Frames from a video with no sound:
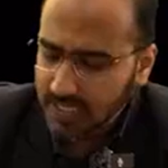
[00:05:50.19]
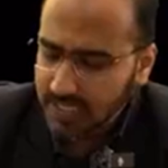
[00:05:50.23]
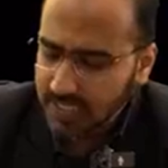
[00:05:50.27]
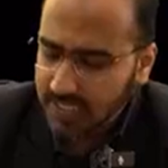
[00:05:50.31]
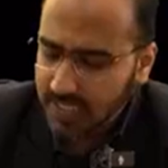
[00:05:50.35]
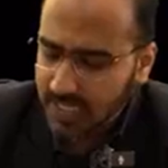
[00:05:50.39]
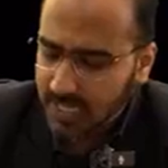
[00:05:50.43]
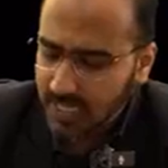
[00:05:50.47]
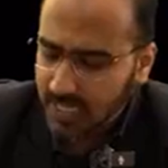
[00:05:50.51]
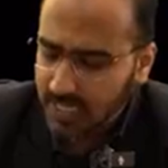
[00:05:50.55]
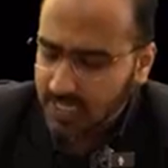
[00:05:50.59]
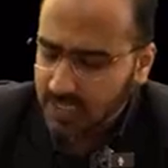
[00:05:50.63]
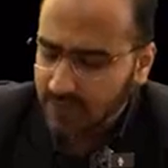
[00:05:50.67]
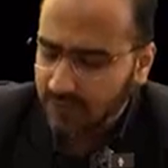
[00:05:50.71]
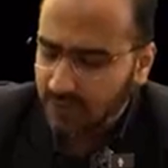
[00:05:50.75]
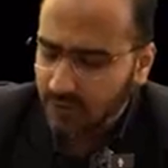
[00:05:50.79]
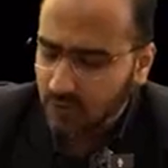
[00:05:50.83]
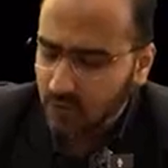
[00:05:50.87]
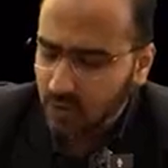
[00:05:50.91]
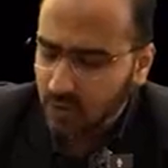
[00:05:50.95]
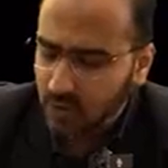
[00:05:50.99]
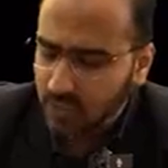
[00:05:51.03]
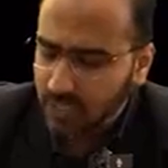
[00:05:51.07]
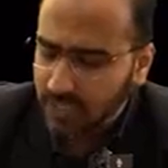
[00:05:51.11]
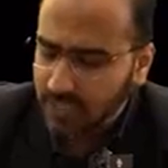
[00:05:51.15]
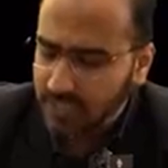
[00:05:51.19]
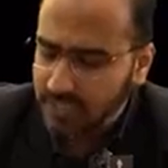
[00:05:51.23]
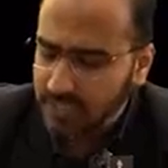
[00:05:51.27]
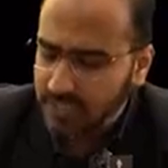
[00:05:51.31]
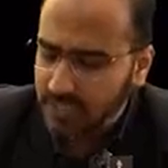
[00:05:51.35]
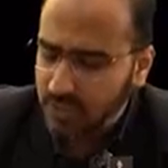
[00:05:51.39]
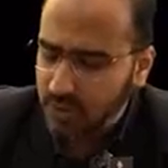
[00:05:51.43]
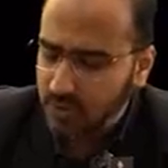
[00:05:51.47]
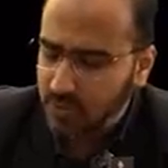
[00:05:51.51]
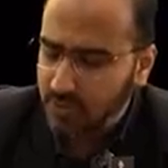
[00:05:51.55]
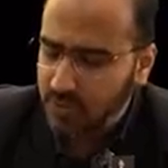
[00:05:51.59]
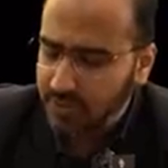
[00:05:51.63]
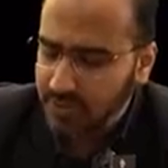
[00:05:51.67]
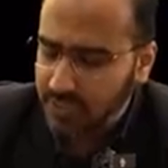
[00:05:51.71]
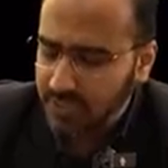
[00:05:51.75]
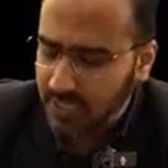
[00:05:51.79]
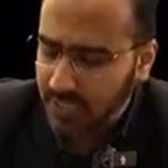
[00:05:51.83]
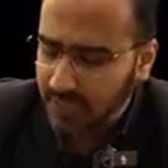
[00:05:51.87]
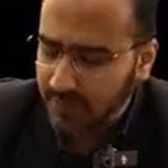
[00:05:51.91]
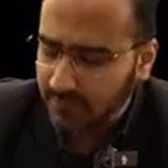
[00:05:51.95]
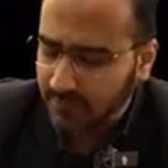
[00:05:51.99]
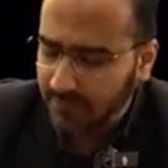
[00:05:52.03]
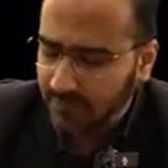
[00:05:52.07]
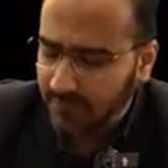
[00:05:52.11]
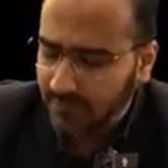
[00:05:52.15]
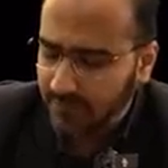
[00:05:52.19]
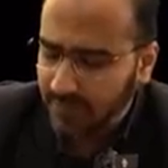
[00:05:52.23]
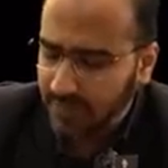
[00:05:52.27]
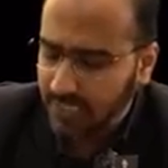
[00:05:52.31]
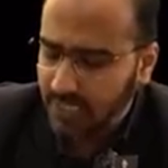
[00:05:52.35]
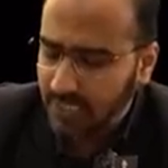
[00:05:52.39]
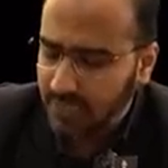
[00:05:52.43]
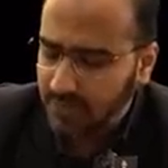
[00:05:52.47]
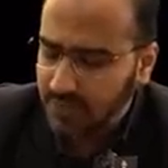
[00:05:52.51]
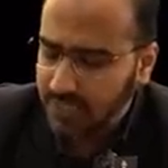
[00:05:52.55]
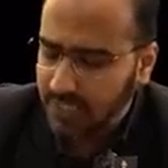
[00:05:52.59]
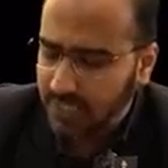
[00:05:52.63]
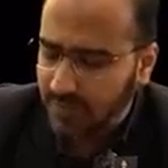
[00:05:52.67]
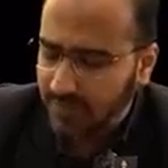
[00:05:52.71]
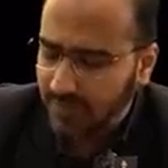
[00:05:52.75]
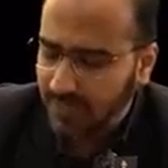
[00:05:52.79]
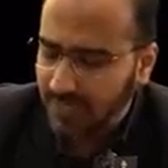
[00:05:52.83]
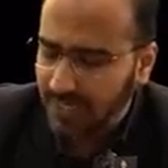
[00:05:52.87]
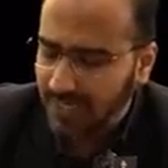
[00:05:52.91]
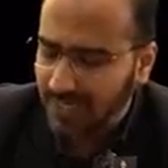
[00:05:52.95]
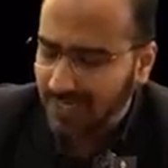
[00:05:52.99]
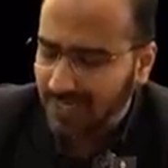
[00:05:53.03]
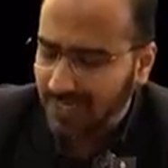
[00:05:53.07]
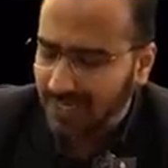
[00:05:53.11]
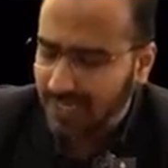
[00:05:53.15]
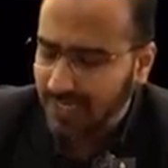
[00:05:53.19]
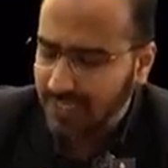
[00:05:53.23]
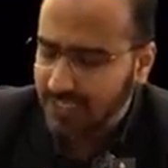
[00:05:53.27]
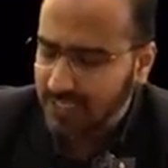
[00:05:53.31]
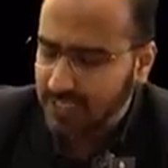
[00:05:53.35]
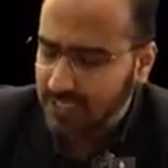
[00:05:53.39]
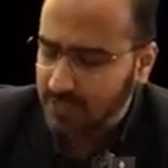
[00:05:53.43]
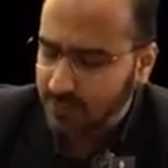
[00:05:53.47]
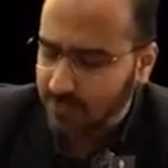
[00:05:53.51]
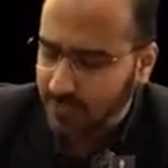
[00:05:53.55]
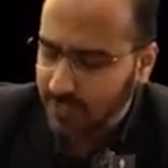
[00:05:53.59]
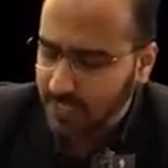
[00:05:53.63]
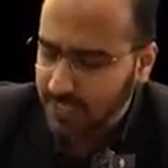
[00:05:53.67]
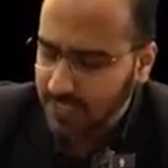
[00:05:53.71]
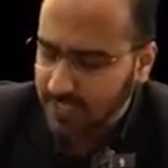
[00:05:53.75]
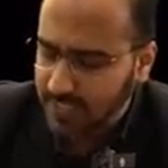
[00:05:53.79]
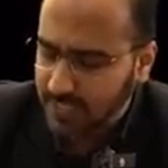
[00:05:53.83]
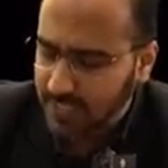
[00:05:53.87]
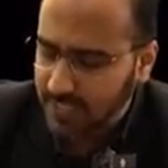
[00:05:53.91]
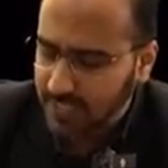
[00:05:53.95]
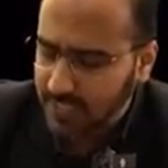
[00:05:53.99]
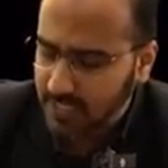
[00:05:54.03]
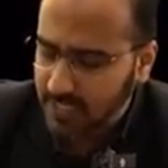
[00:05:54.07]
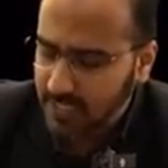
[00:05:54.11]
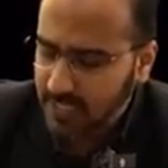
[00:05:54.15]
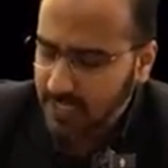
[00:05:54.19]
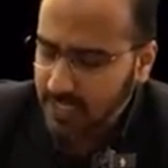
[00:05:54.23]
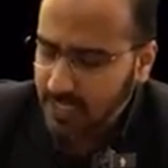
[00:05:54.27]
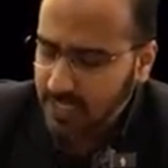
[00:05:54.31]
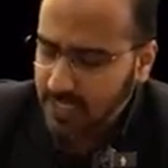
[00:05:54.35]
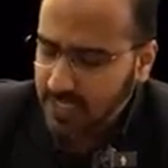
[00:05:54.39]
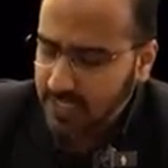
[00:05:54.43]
Size 4 is used in 50 to 70 kgs person.